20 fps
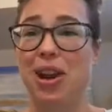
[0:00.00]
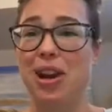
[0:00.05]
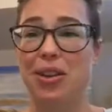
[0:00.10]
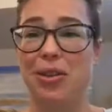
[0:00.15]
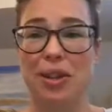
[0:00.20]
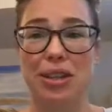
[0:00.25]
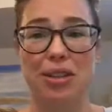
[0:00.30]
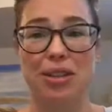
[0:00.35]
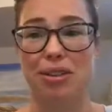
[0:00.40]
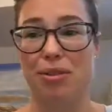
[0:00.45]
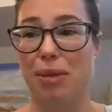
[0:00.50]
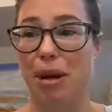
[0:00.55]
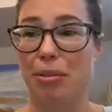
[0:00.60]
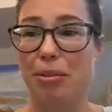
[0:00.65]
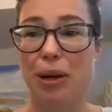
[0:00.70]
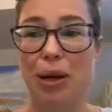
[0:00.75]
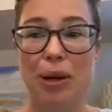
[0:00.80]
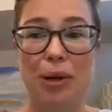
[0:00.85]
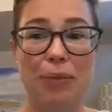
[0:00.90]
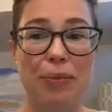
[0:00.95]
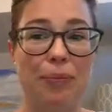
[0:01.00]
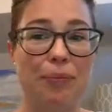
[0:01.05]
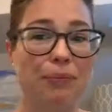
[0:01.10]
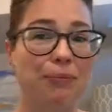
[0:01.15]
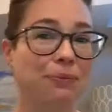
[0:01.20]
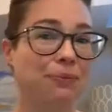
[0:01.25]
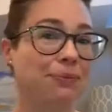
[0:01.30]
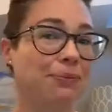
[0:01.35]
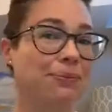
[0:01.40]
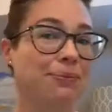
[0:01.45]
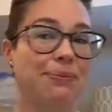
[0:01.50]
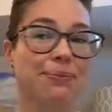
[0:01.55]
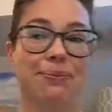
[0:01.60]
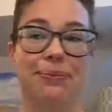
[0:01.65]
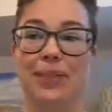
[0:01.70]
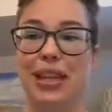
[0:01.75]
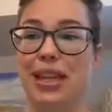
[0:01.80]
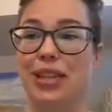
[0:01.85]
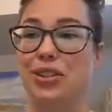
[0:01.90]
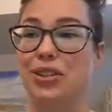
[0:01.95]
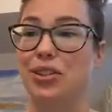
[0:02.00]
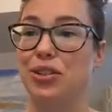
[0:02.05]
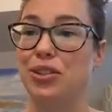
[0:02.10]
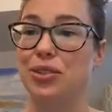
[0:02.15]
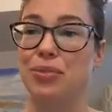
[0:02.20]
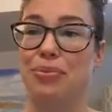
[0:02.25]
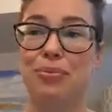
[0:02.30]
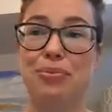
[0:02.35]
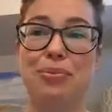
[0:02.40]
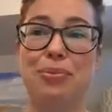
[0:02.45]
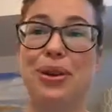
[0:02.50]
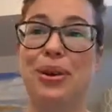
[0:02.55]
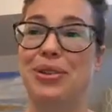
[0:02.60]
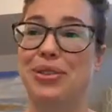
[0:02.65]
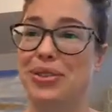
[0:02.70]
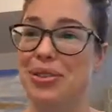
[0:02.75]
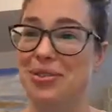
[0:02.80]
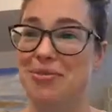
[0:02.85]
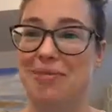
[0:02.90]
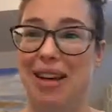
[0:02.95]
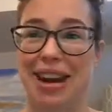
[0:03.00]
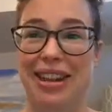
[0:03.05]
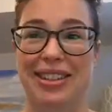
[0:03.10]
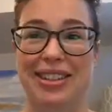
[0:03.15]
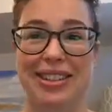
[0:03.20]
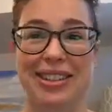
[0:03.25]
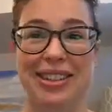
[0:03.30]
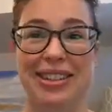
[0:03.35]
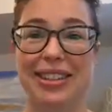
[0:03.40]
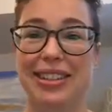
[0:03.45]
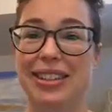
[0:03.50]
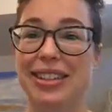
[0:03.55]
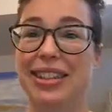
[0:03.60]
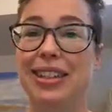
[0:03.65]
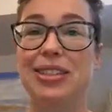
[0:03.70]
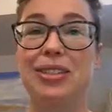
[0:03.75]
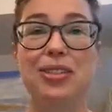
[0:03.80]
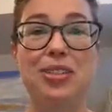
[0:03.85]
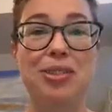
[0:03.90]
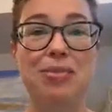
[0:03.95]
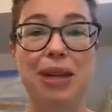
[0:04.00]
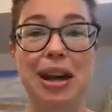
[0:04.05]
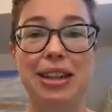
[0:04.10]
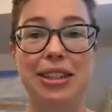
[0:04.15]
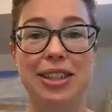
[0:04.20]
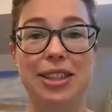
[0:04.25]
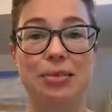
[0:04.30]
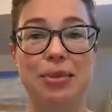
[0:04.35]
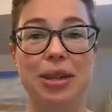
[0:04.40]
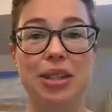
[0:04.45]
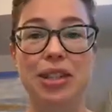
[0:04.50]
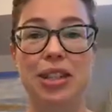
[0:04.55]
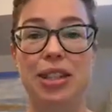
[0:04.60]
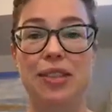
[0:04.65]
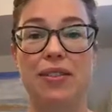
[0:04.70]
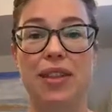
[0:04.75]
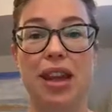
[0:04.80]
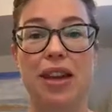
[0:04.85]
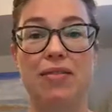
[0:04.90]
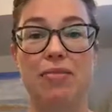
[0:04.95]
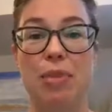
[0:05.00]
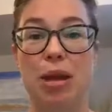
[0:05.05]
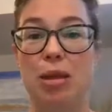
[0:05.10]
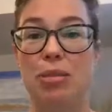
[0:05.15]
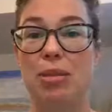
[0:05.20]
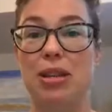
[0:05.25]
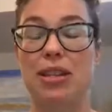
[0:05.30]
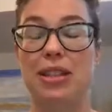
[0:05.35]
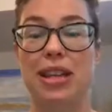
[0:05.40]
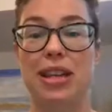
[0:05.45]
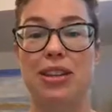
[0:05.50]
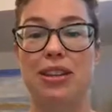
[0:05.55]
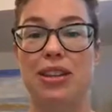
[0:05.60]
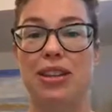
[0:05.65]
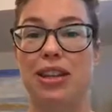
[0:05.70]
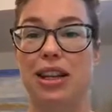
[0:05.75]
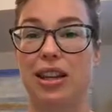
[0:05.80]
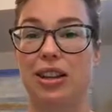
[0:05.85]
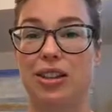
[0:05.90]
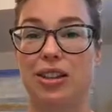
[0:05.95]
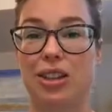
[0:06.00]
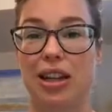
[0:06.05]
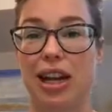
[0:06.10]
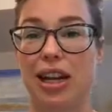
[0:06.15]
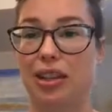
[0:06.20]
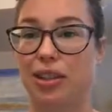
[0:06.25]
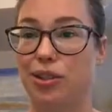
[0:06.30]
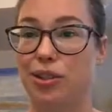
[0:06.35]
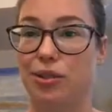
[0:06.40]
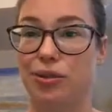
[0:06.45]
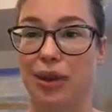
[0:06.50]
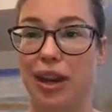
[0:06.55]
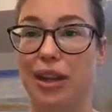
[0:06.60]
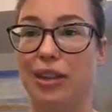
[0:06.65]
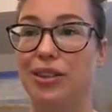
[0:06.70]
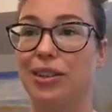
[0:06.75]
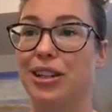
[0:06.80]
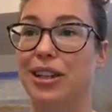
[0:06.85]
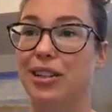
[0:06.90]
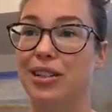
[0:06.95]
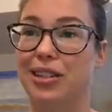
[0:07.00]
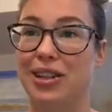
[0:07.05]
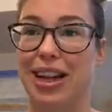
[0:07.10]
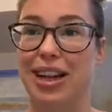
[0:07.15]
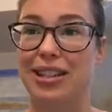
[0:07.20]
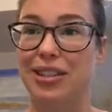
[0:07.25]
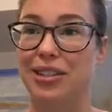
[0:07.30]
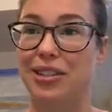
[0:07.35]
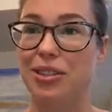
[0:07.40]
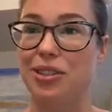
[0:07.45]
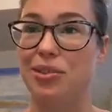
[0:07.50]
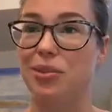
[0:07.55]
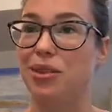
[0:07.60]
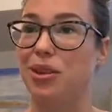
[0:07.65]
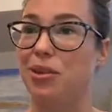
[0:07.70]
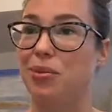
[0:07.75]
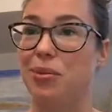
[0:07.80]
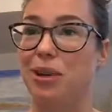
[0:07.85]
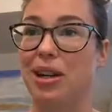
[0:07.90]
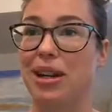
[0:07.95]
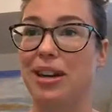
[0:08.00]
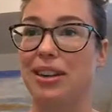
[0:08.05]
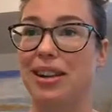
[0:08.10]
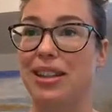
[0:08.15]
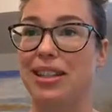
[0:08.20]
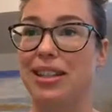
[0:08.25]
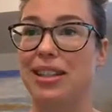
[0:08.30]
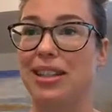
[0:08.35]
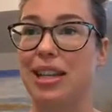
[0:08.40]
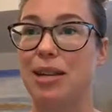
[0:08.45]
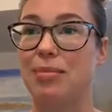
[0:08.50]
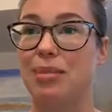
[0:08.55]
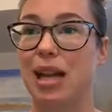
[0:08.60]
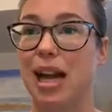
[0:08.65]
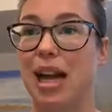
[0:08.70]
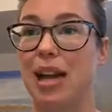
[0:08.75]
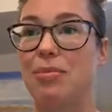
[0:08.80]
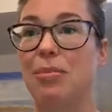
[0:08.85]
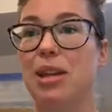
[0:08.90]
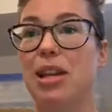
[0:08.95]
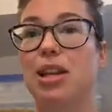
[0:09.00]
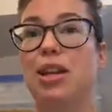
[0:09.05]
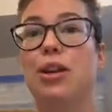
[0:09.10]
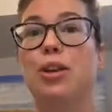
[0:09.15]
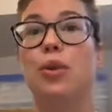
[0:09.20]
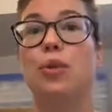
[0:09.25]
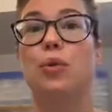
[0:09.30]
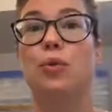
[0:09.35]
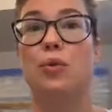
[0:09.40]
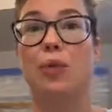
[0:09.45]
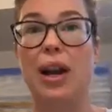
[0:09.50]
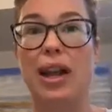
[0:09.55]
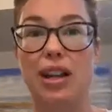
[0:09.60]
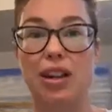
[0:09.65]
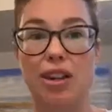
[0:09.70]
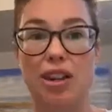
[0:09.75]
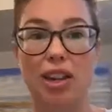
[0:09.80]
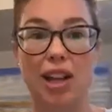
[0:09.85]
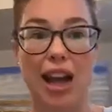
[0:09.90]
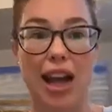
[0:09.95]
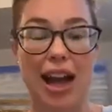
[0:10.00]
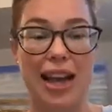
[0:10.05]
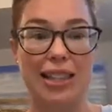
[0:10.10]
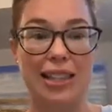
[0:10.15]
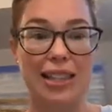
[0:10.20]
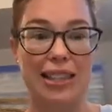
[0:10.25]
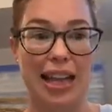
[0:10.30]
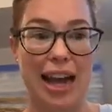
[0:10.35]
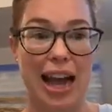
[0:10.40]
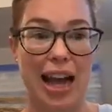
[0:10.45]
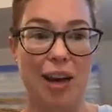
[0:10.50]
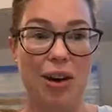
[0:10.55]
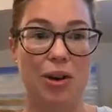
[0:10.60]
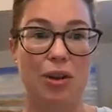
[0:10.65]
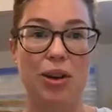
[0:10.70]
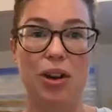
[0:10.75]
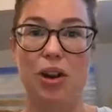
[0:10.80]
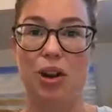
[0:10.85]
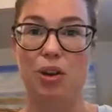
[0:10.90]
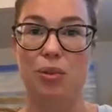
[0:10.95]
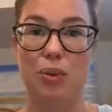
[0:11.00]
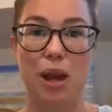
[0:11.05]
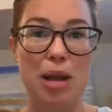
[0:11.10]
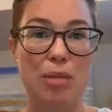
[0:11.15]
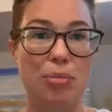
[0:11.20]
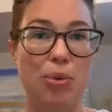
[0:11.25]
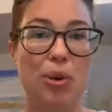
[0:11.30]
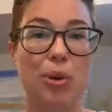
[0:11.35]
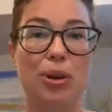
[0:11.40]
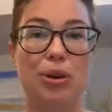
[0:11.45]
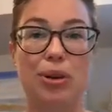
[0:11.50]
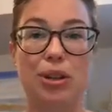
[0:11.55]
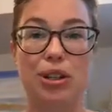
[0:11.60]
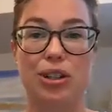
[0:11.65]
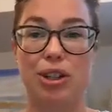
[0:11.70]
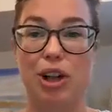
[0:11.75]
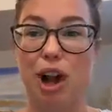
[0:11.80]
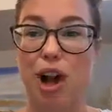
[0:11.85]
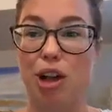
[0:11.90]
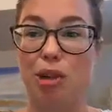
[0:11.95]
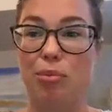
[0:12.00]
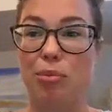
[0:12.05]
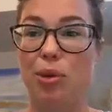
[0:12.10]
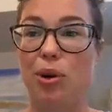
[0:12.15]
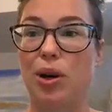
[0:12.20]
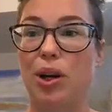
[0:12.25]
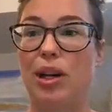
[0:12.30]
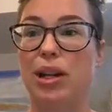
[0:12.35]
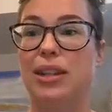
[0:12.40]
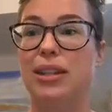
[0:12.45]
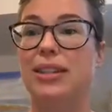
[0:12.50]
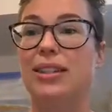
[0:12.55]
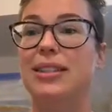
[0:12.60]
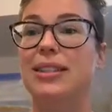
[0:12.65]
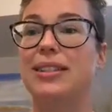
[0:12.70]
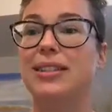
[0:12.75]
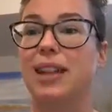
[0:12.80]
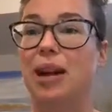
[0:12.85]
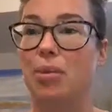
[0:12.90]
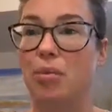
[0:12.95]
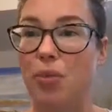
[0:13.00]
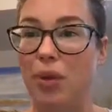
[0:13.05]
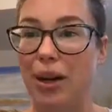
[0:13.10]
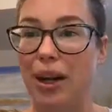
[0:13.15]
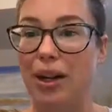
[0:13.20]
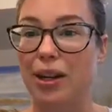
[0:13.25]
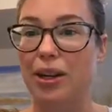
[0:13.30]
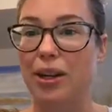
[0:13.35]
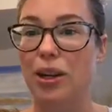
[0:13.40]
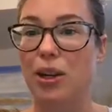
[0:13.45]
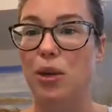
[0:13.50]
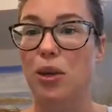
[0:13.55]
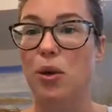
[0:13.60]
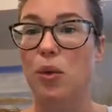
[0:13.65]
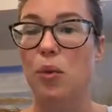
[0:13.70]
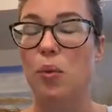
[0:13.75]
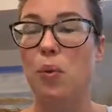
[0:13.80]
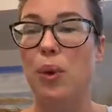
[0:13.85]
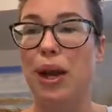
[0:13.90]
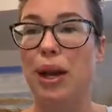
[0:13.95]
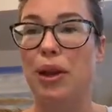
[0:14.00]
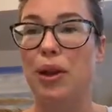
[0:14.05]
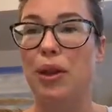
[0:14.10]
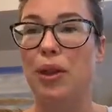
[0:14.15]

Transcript: going to remember. It's just too much. It's too much, especially if they have babies there that they are trying to wrangle and trying to do their workout at the same time. Write your class down on a whiteboard or a chalkboard somewhere where